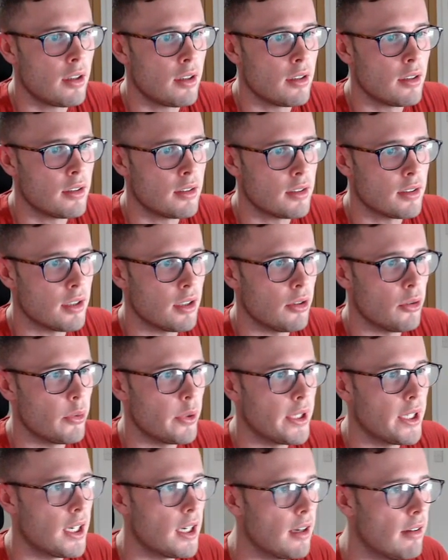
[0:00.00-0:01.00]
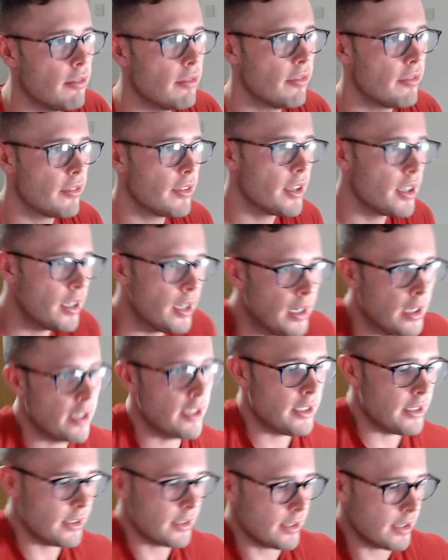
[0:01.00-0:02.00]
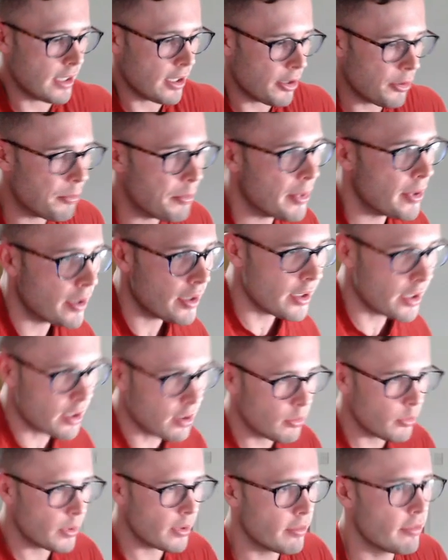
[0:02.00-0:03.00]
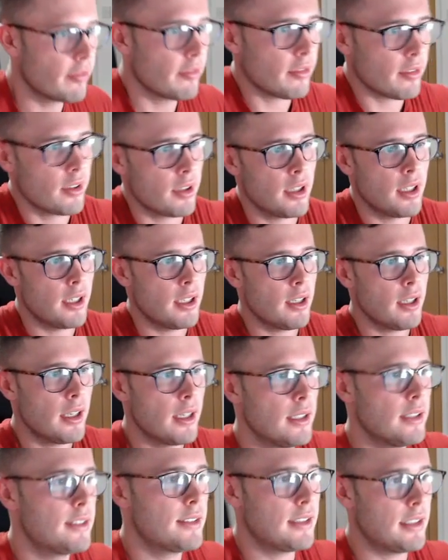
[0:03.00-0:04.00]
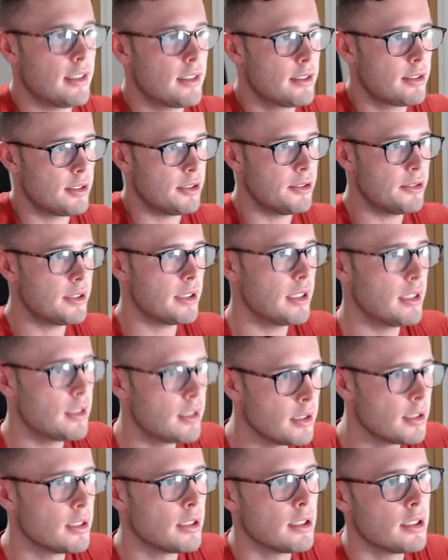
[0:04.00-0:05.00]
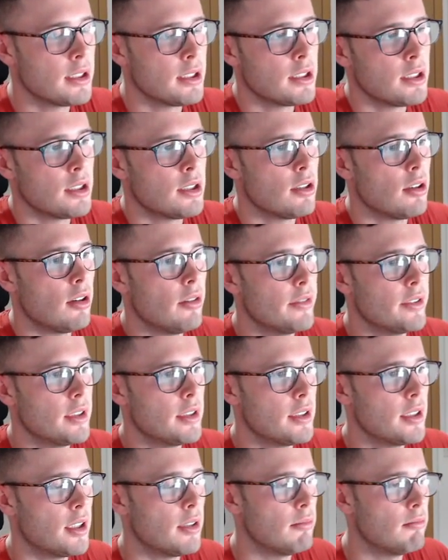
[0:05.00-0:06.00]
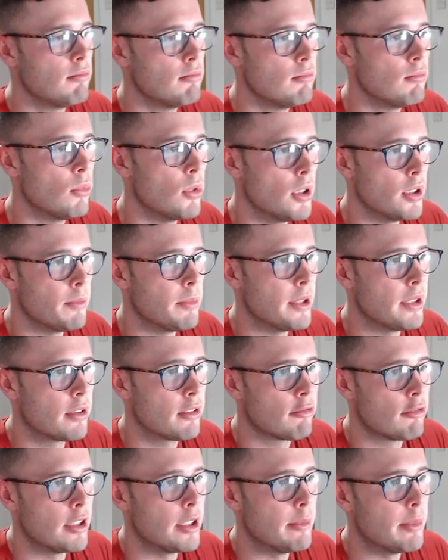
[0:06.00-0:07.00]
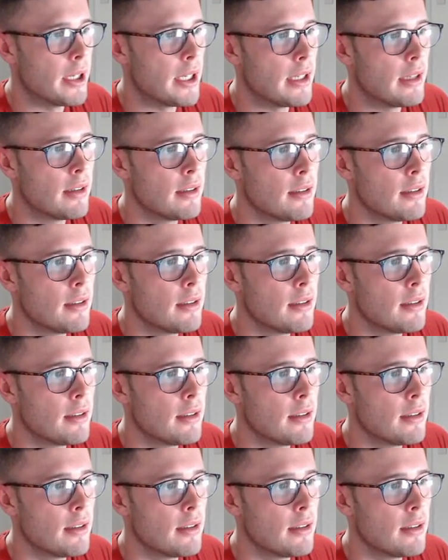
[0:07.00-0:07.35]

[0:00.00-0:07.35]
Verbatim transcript: So we have an easy open here with a six suited. Obviously, don't want to be three bet.